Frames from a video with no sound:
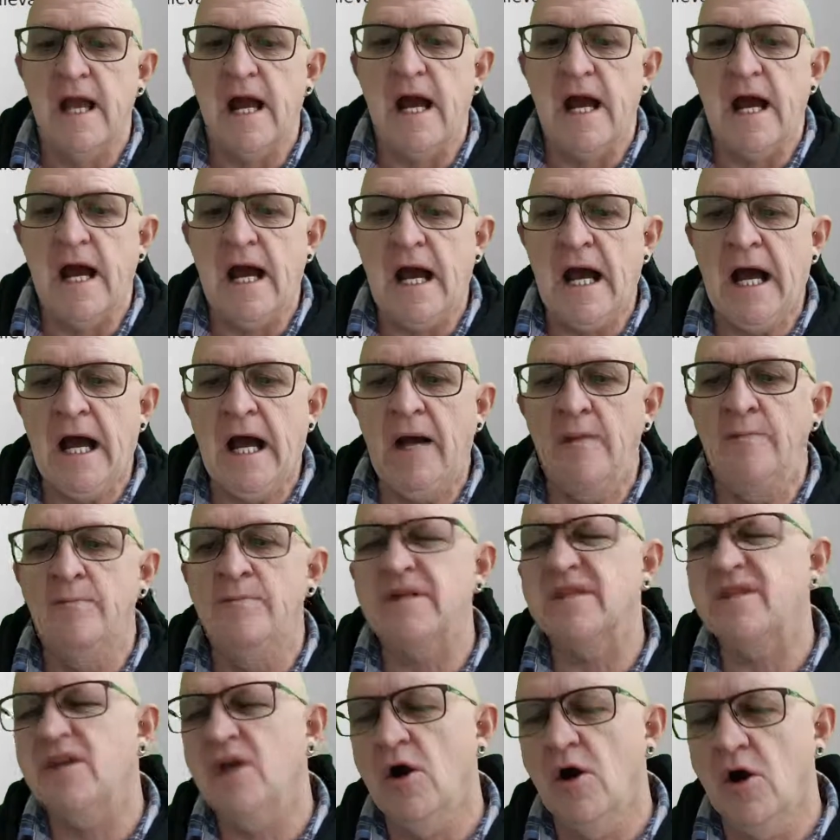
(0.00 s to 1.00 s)

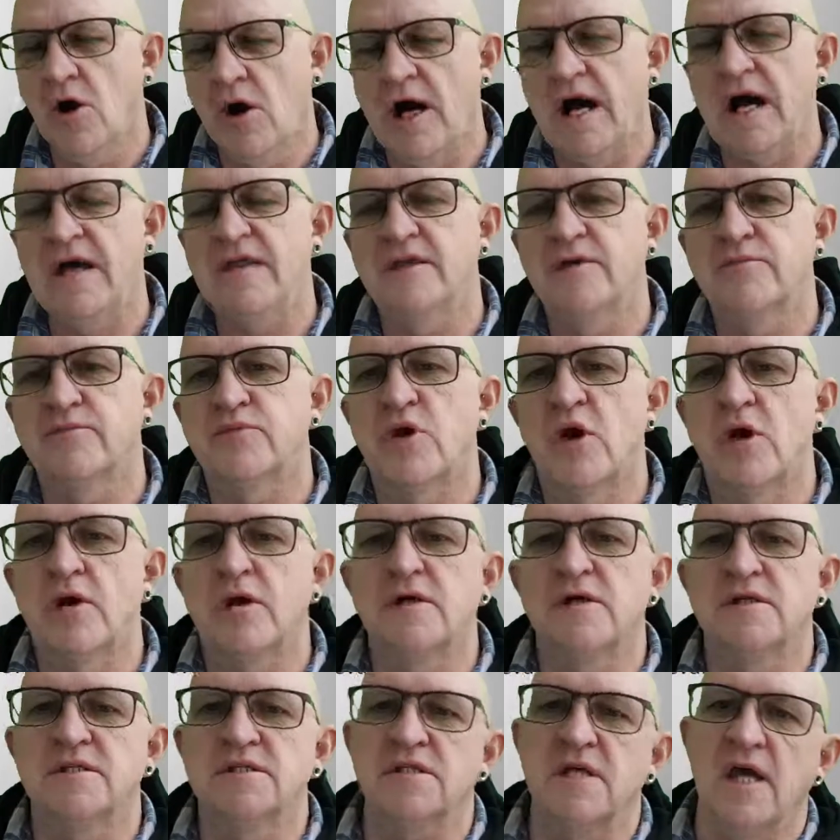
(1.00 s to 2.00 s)
But there are other
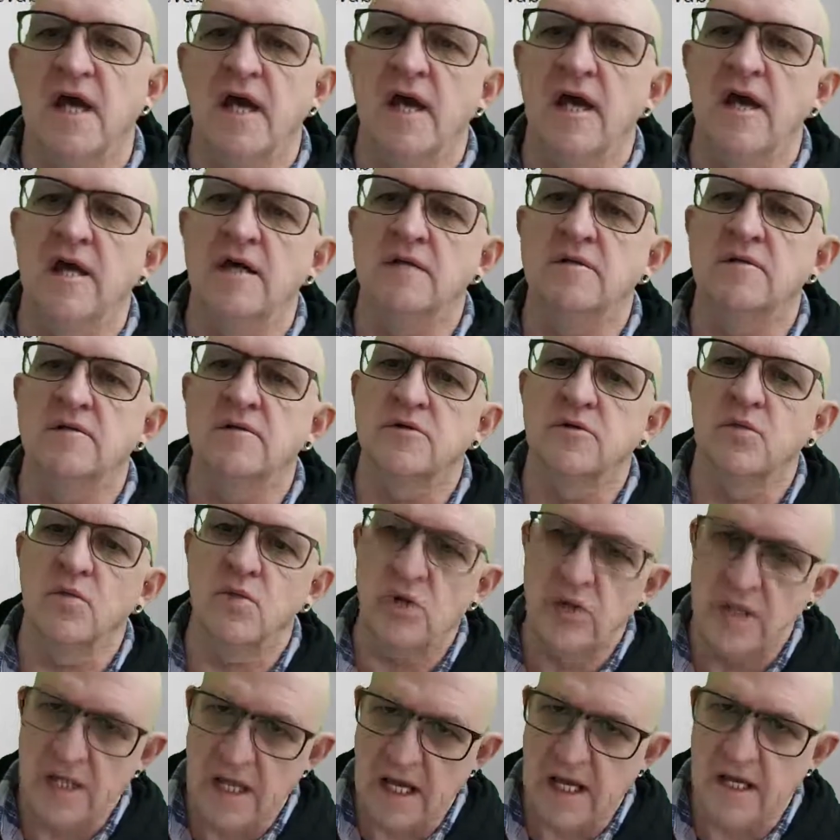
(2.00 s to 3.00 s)
products, and
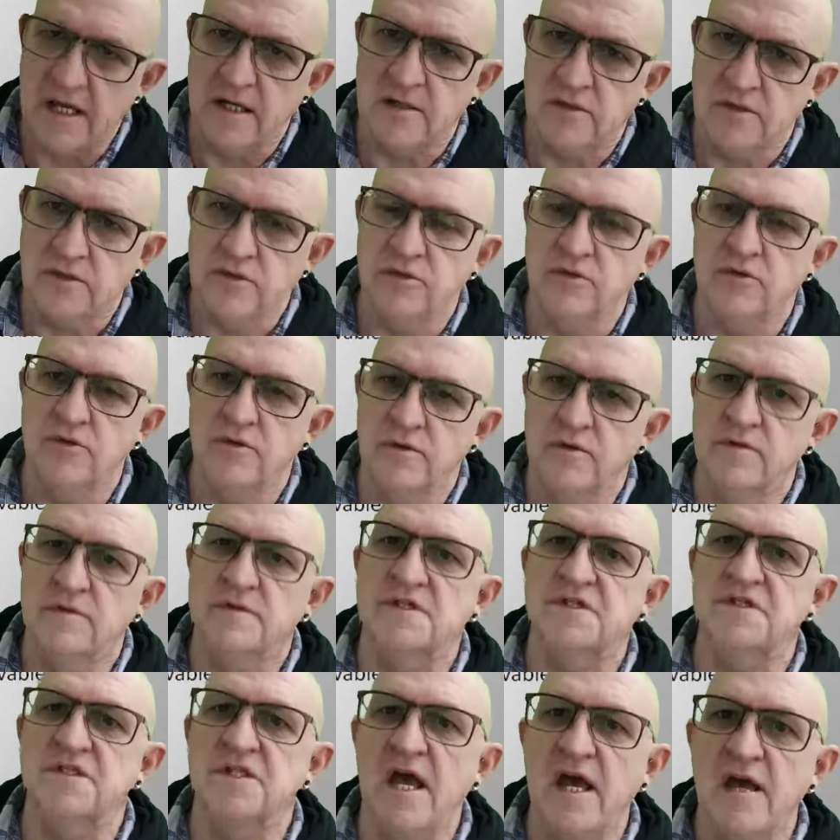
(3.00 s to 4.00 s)
we can do
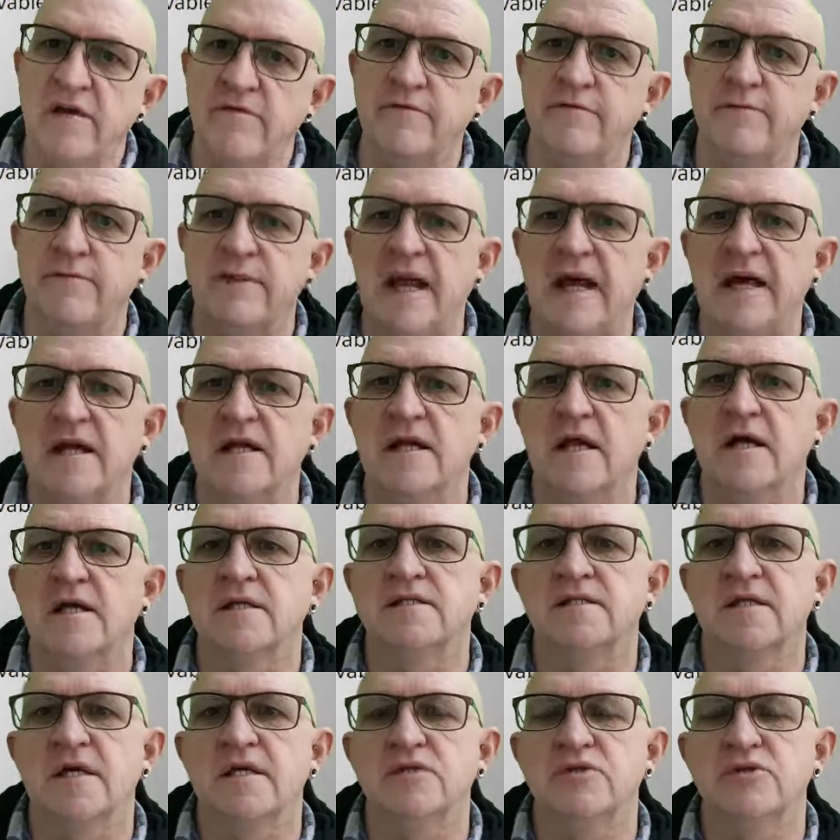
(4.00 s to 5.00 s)
safe black
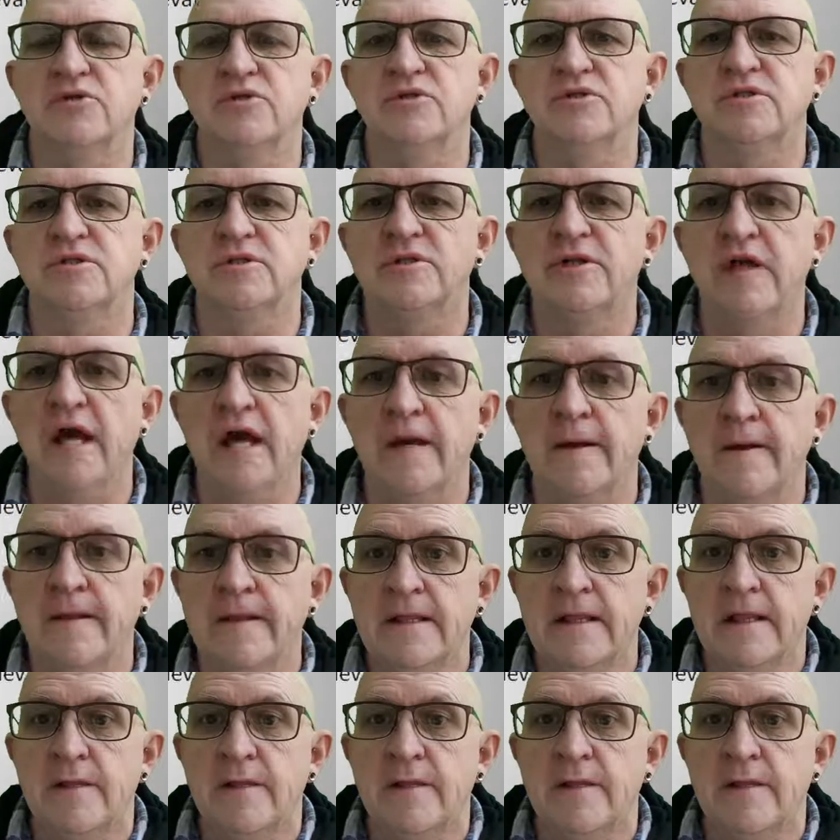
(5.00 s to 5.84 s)
light tattoos today,